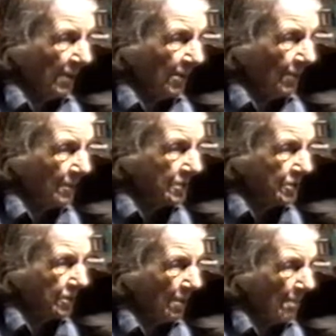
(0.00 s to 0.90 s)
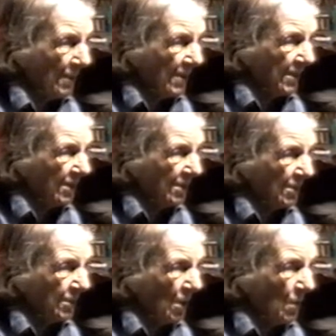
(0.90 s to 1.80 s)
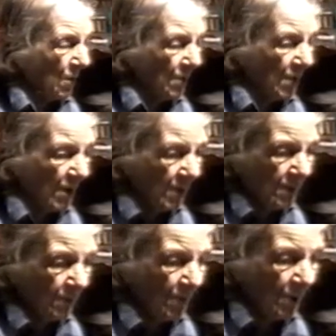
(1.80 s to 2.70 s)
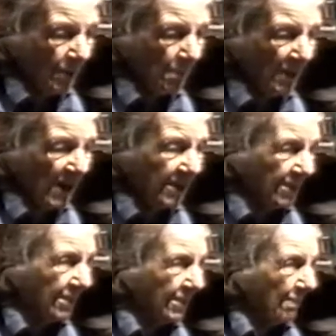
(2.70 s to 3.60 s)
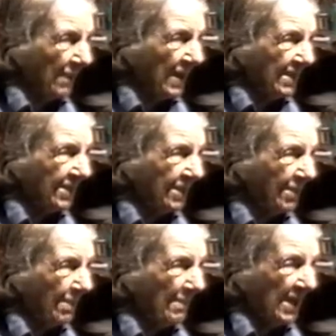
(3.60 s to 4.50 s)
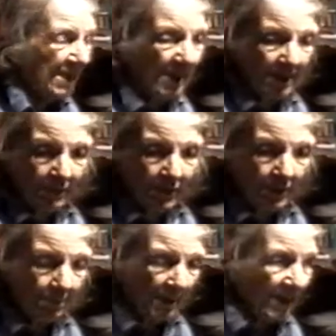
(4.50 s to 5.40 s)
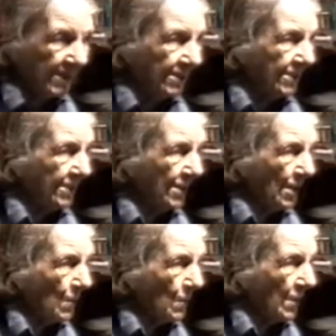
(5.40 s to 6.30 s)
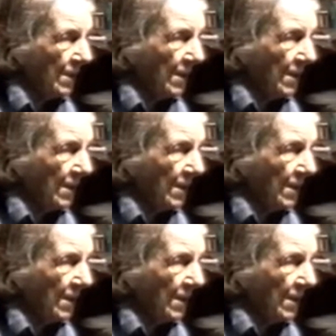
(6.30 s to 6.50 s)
me know it's somebody in the door. He'd run back to the bed to me and then run back to the door.